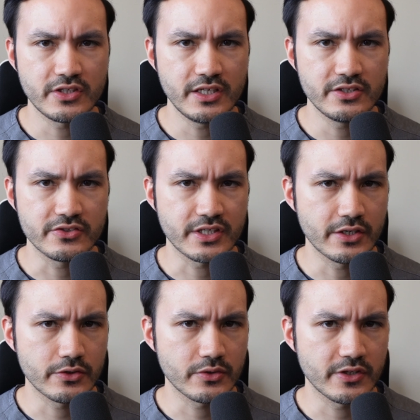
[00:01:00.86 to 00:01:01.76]
is
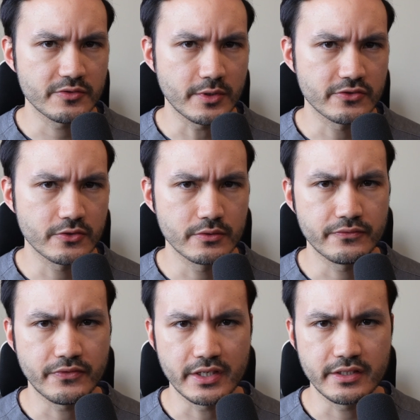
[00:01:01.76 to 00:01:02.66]
characterized by certain
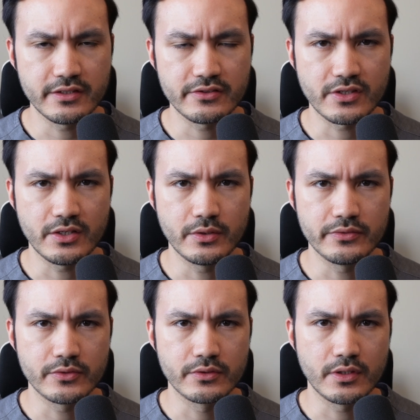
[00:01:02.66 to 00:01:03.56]
findings,
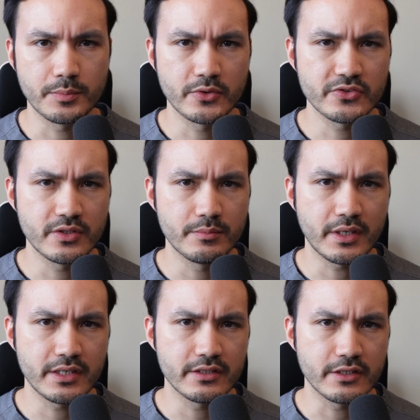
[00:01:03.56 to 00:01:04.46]
however, a person
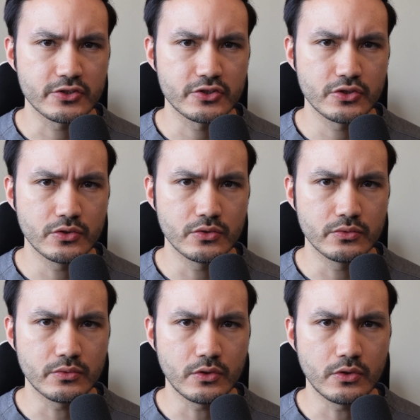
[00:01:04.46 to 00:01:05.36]
might not show
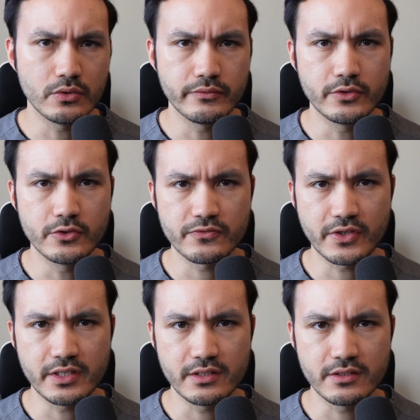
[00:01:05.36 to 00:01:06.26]
all of those
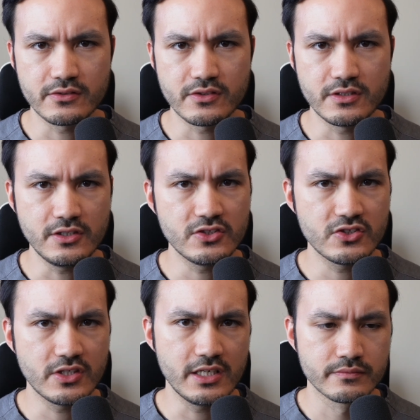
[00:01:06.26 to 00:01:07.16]
findings in each
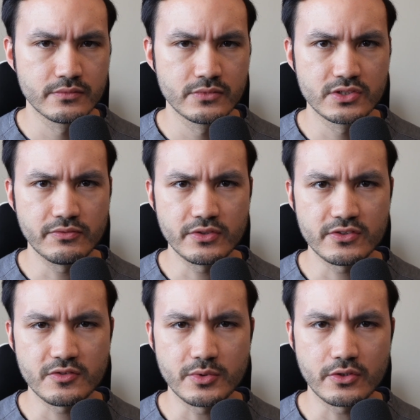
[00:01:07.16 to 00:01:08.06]
stage. Syphilis
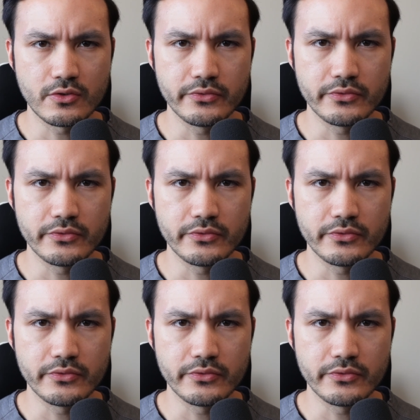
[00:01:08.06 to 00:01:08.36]
has been called the